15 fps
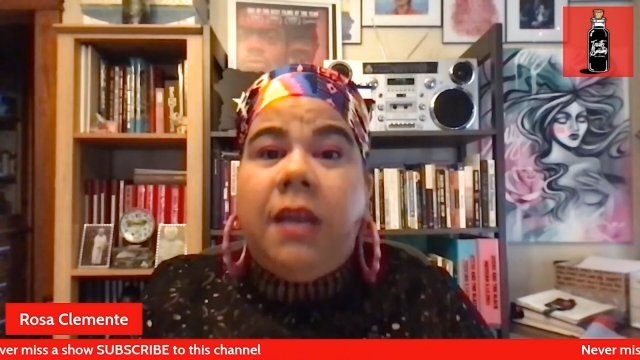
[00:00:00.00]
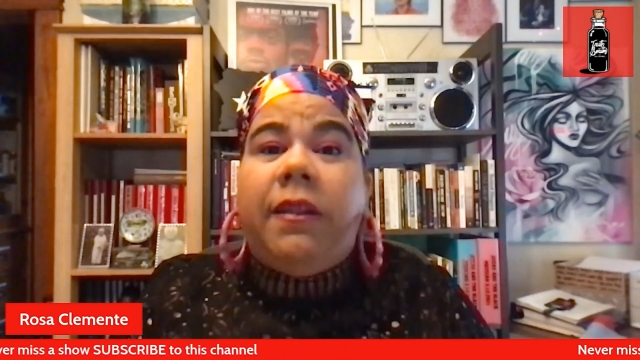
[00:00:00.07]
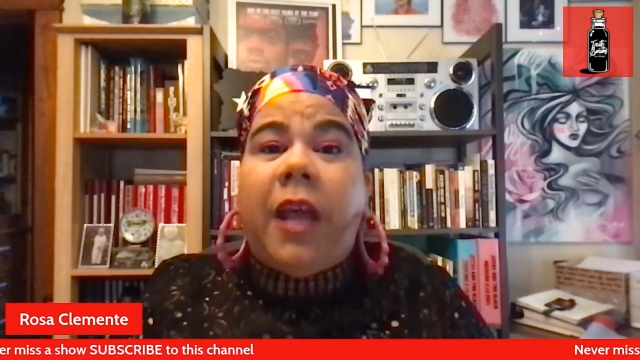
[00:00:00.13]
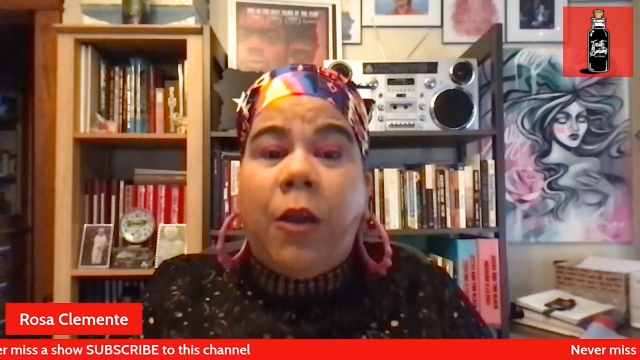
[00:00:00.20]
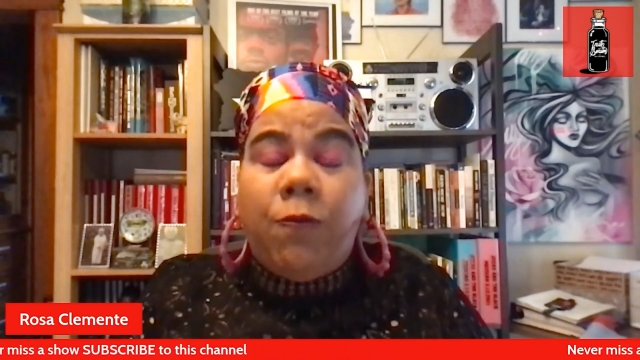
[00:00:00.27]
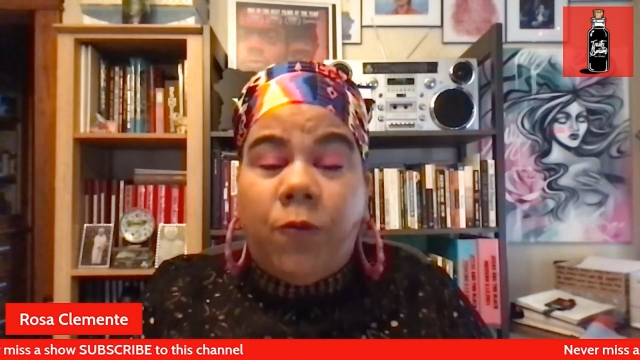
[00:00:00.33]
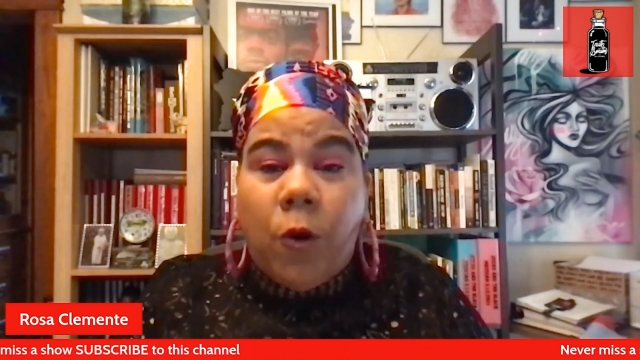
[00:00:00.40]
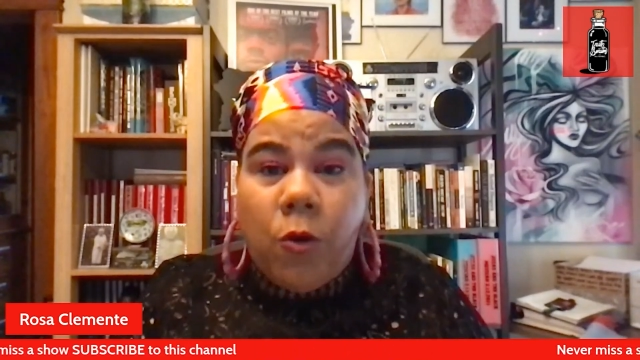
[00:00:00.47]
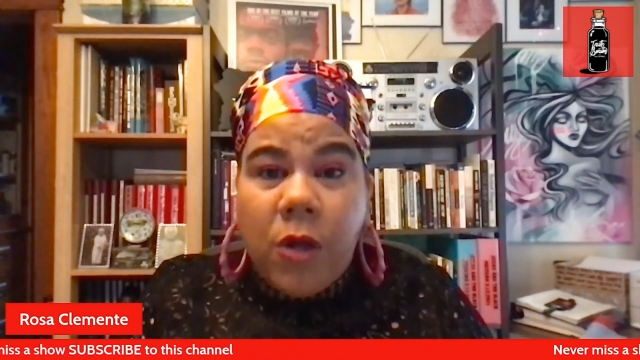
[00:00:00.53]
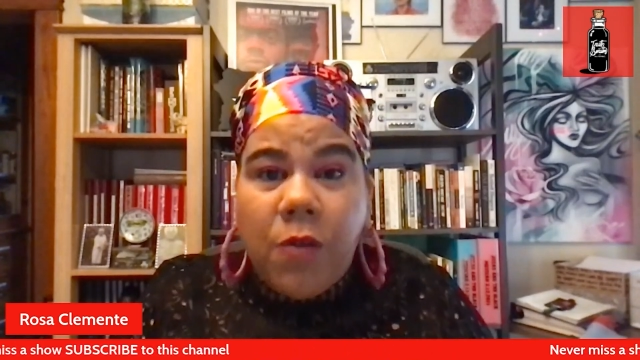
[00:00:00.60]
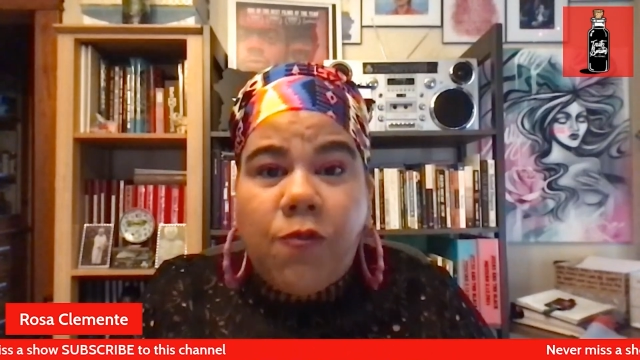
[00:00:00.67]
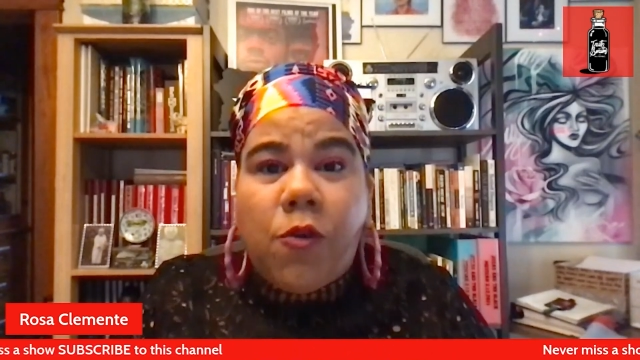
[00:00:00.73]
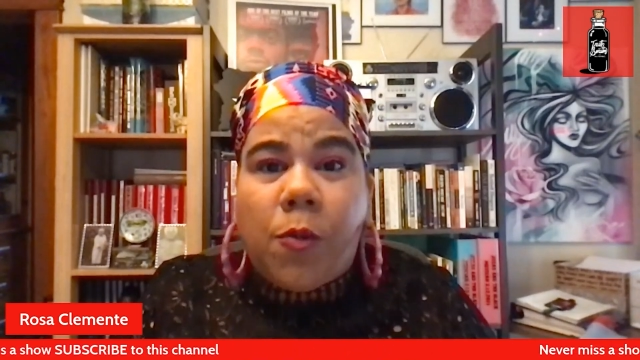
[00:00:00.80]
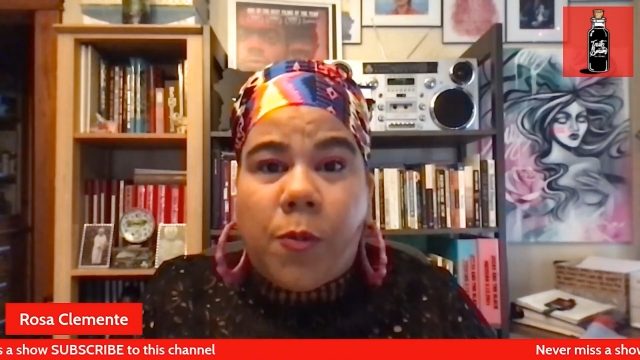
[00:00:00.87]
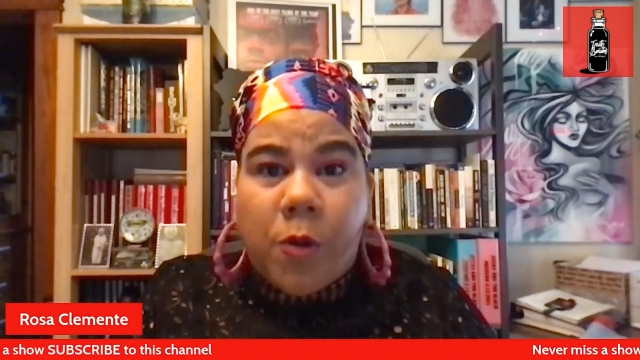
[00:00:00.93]
they voted
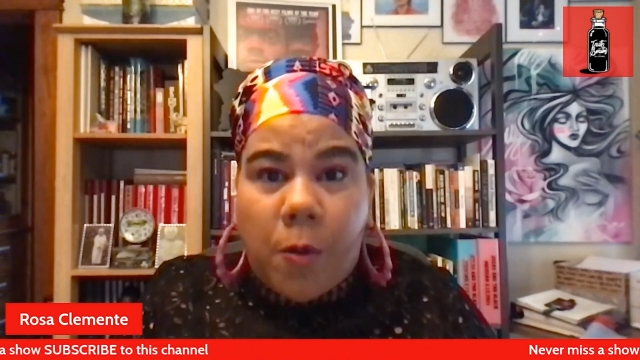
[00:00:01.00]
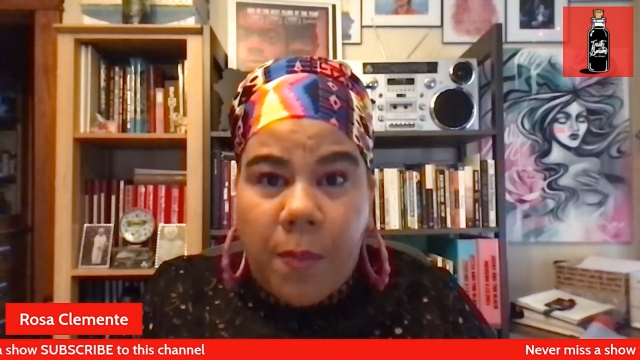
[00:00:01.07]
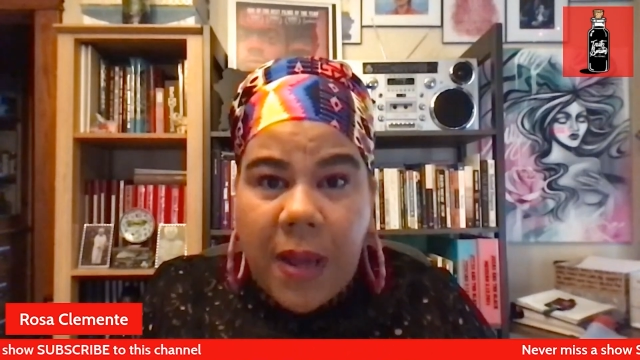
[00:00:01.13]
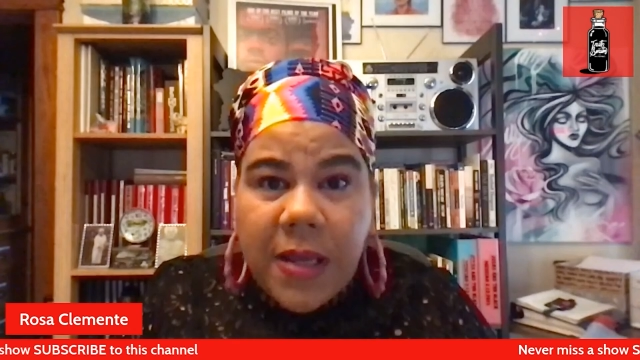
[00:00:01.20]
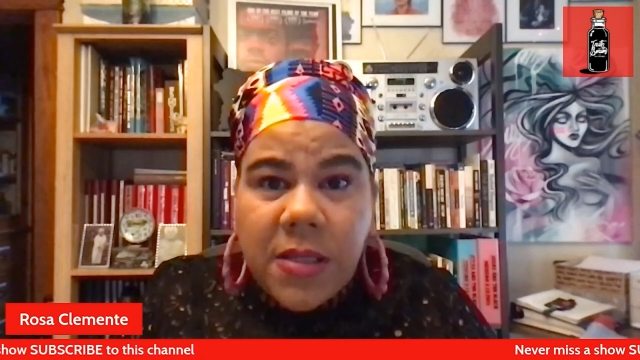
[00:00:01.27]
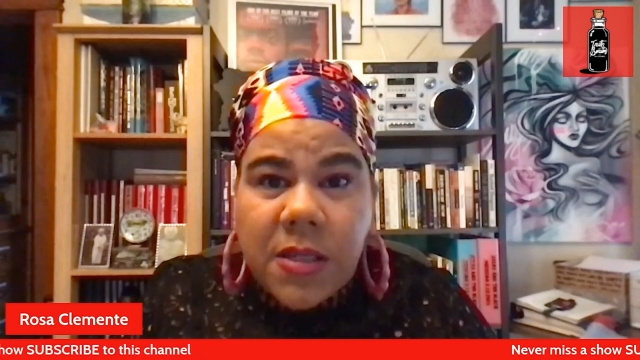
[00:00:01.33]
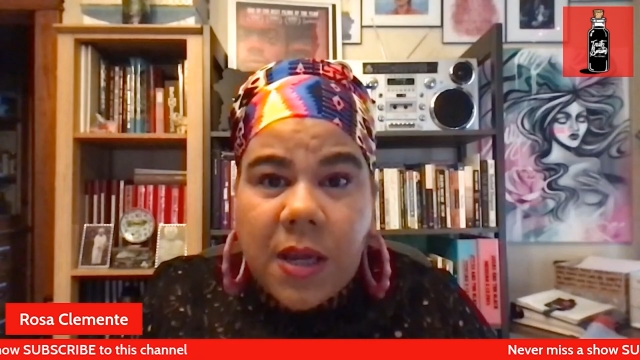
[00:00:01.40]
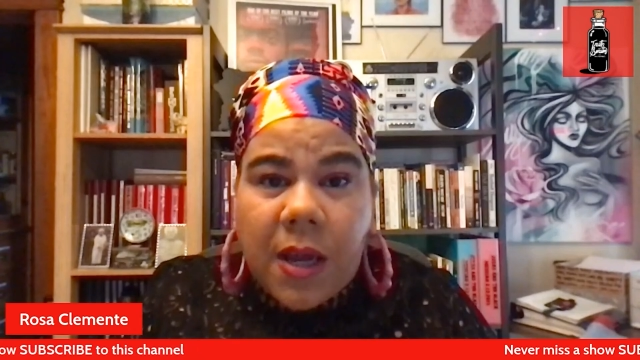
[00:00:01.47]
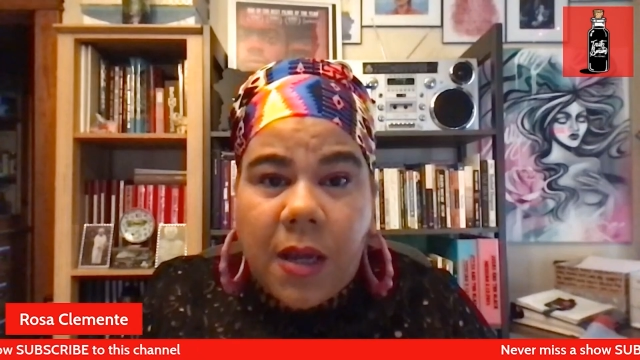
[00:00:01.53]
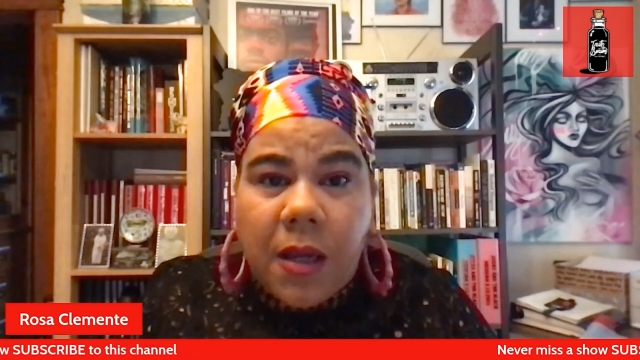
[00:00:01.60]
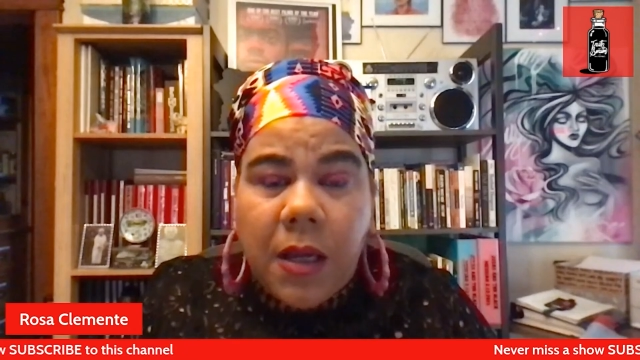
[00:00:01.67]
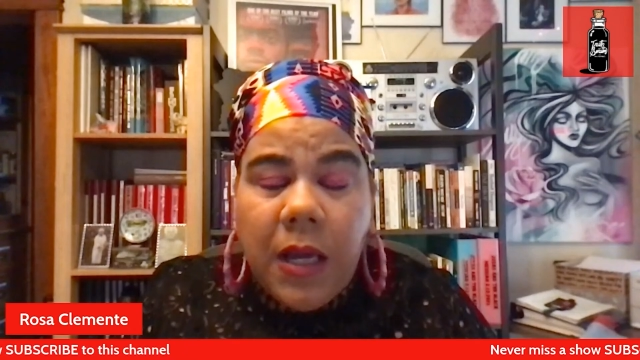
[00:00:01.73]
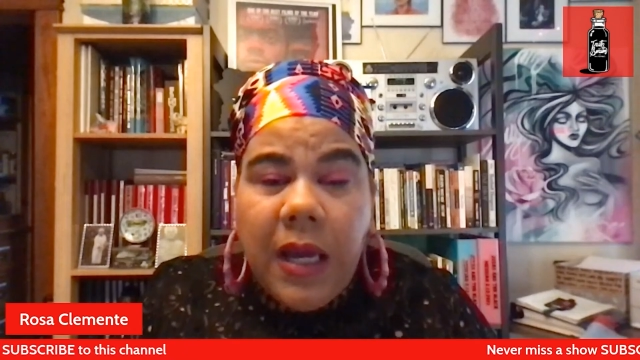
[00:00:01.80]
for PROMESA.